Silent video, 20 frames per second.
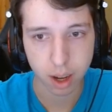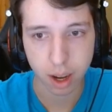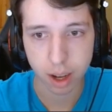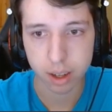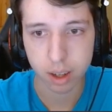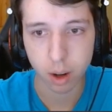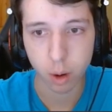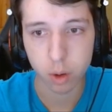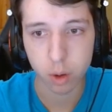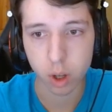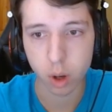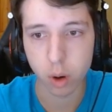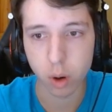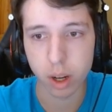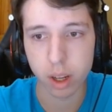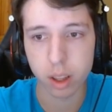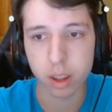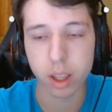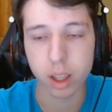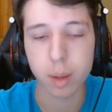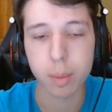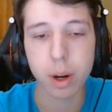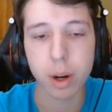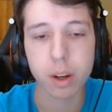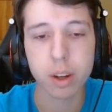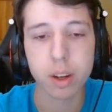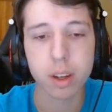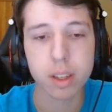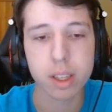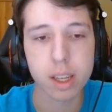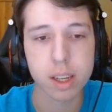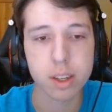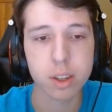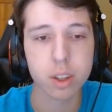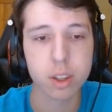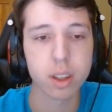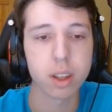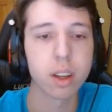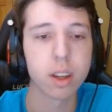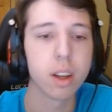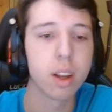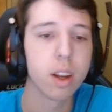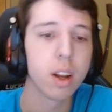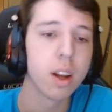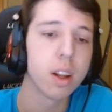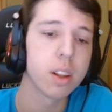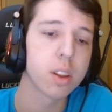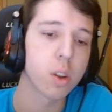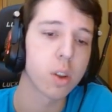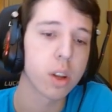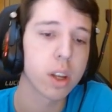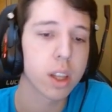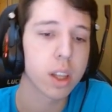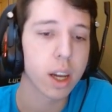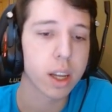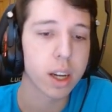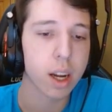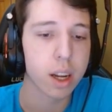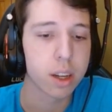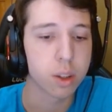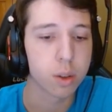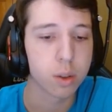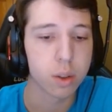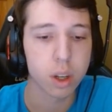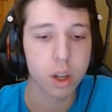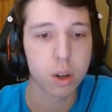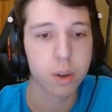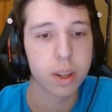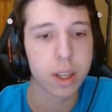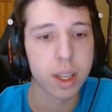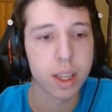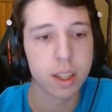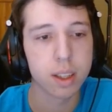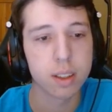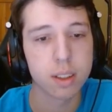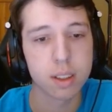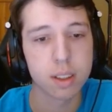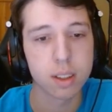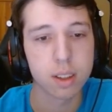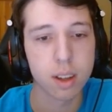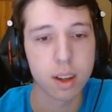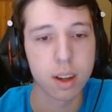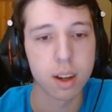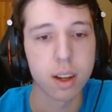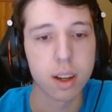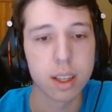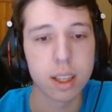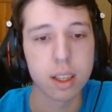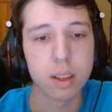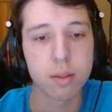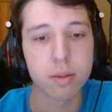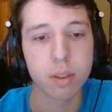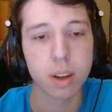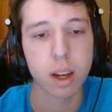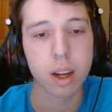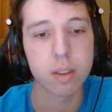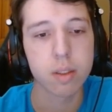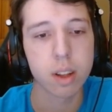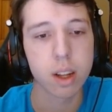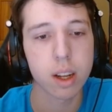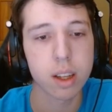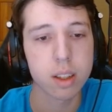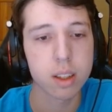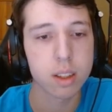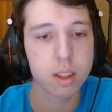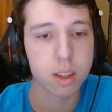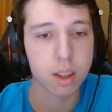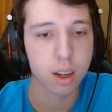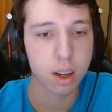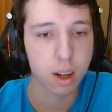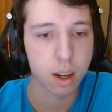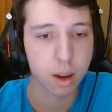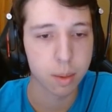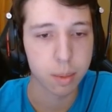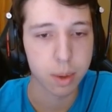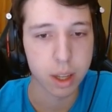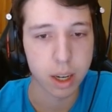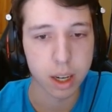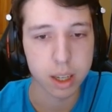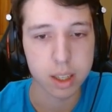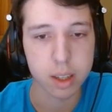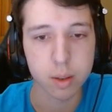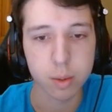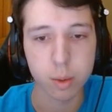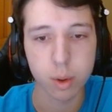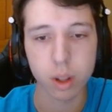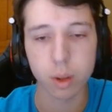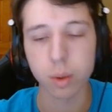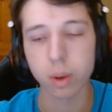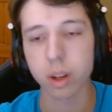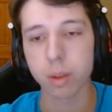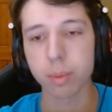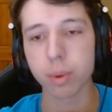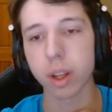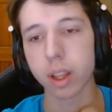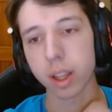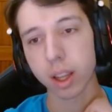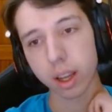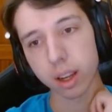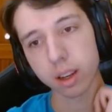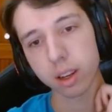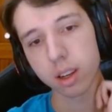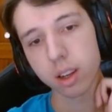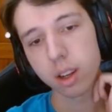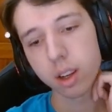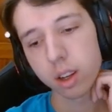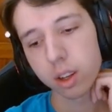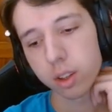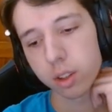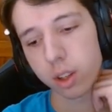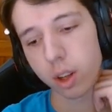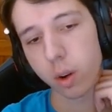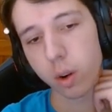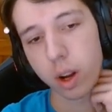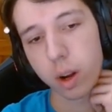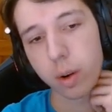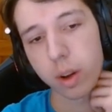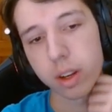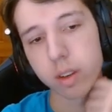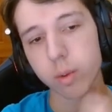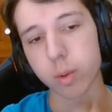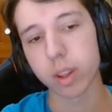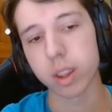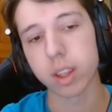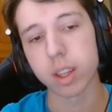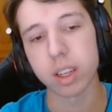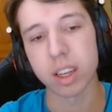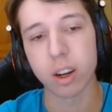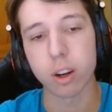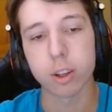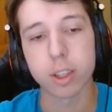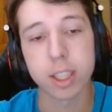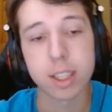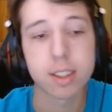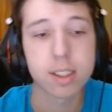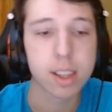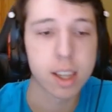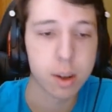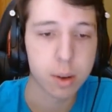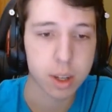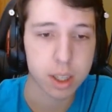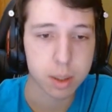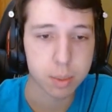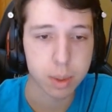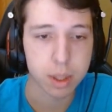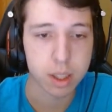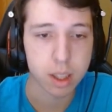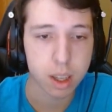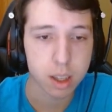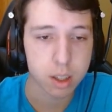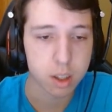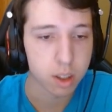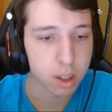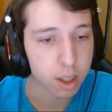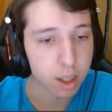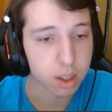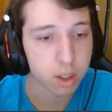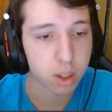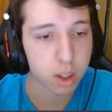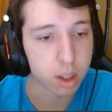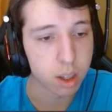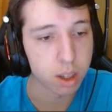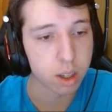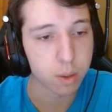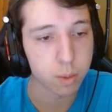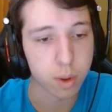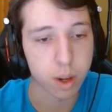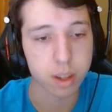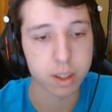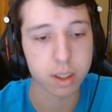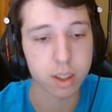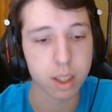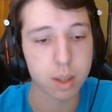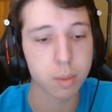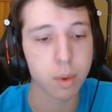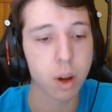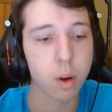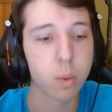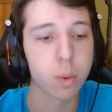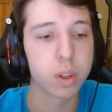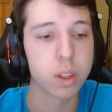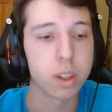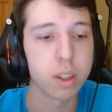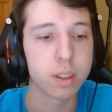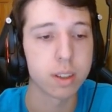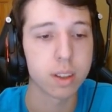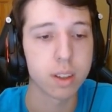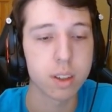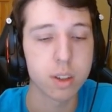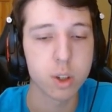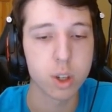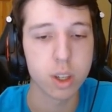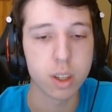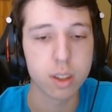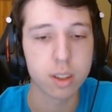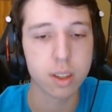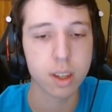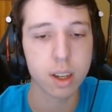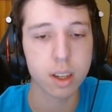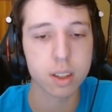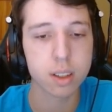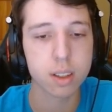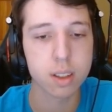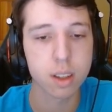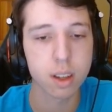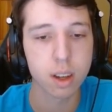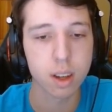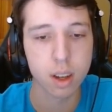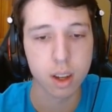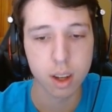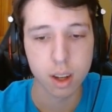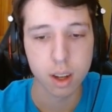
I don't know anything about it essentially. The only line I do know is e5 lines, and I didn't really want to play that, so I went with the Naroditsky recommendation against the Rossolimo, which is g6.